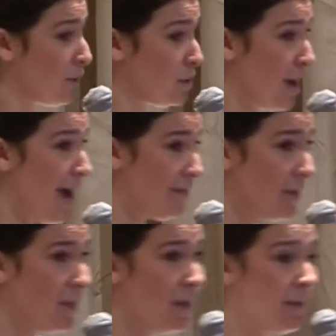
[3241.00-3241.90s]
for
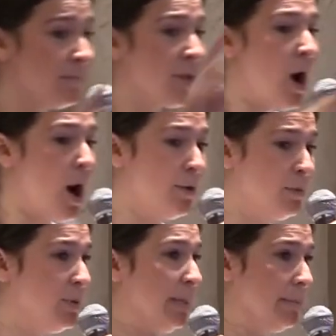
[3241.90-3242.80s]
trafficking are
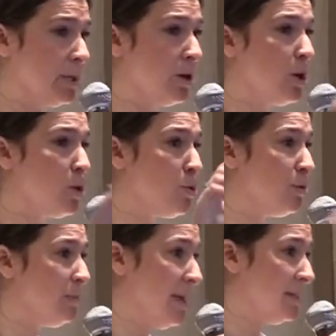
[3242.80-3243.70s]
the people
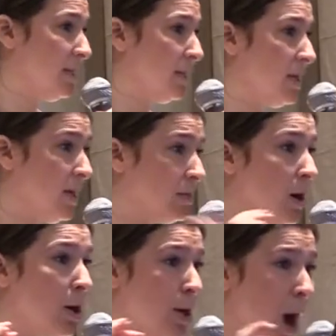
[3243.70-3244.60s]
whose basic
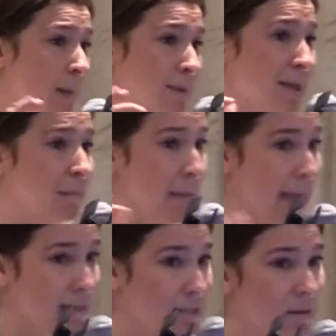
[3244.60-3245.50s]
needs are not being
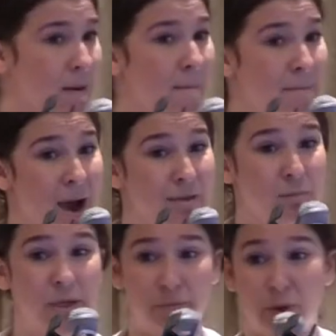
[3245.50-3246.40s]
met by
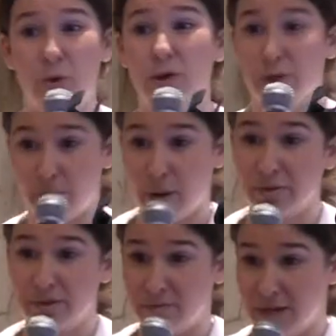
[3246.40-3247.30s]
the people who are
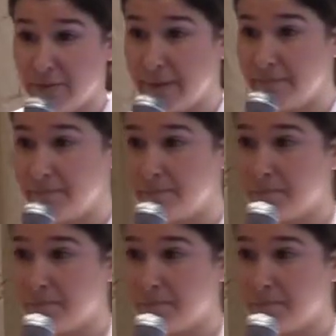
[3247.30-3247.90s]
supposed to meet them.